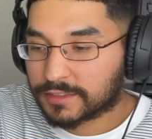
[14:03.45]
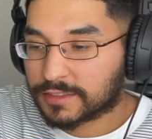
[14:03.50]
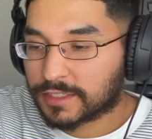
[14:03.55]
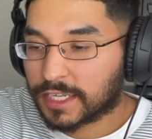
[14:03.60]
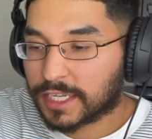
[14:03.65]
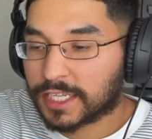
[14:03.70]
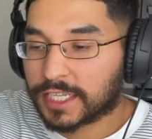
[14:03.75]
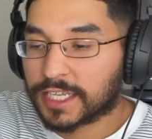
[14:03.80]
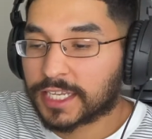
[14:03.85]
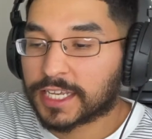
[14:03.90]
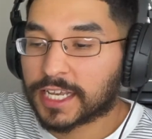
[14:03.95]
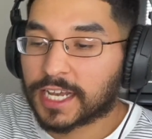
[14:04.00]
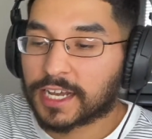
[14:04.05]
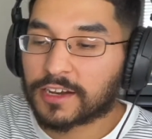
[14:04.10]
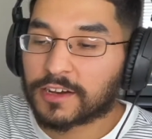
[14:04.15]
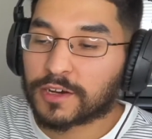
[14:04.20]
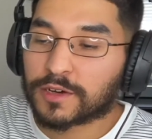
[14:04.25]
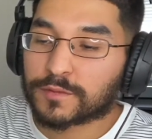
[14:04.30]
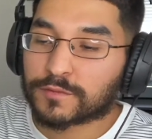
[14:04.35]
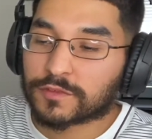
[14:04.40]
and he got
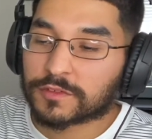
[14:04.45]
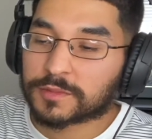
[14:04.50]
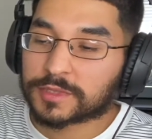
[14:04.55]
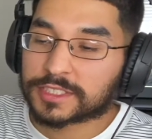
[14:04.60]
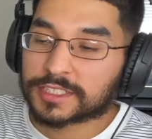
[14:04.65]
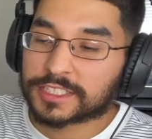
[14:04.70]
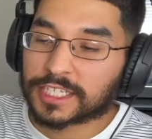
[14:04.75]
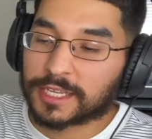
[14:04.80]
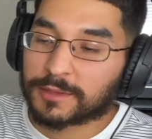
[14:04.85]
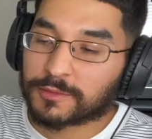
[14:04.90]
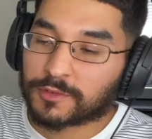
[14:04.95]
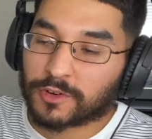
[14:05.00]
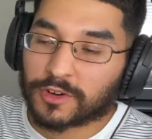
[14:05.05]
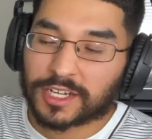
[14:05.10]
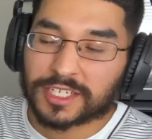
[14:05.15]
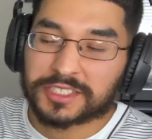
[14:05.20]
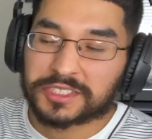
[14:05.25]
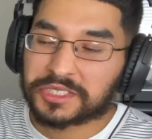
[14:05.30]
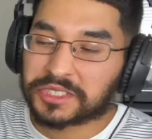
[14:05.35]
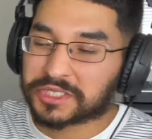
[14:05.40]
hung from the same
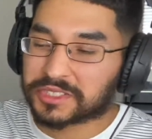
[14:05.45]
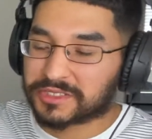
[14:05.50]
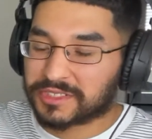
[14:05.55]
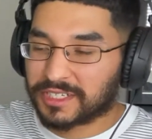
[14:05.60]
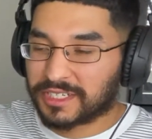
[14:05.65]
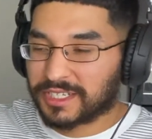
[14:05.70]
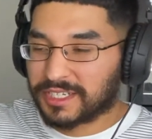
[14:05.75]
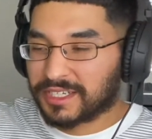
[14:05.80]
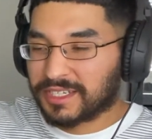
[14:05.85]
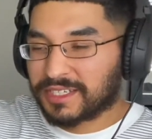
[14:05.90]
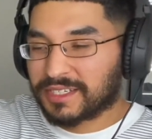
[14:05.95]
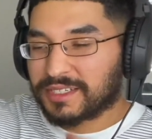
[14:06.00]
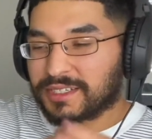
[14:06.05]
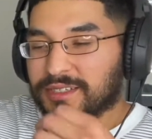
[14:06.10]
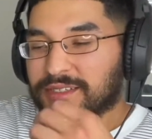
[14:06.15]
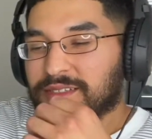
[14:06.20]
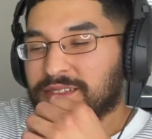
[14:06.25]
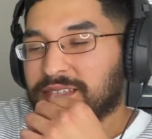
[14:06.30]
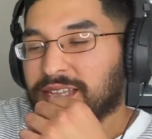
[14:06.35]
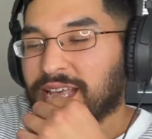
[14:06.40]
cross. Just
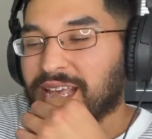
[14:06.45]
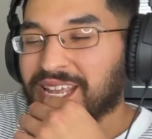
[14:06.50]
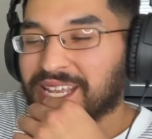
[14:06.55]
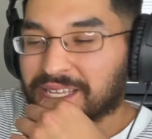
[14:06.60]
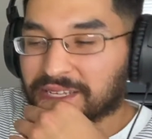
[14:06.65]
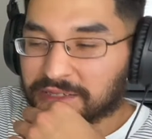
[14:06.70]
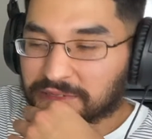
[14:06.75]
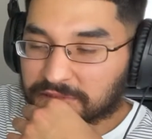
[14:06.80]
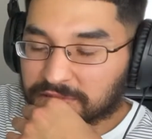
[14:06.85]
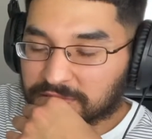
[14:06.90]
damn.